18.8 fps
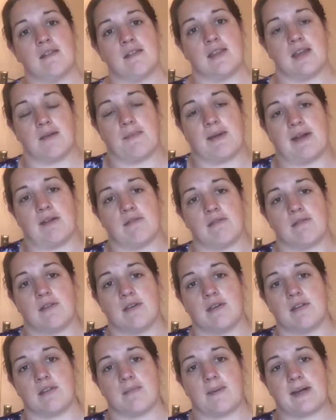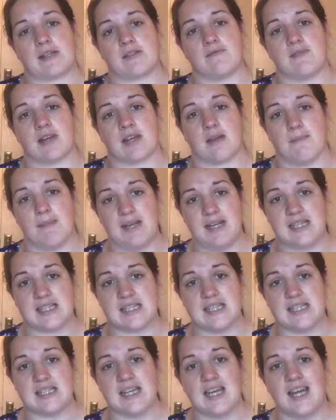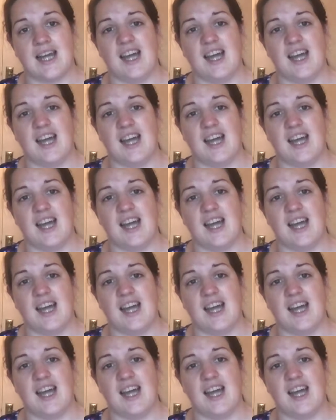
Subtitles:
the amount that the pattern recommended,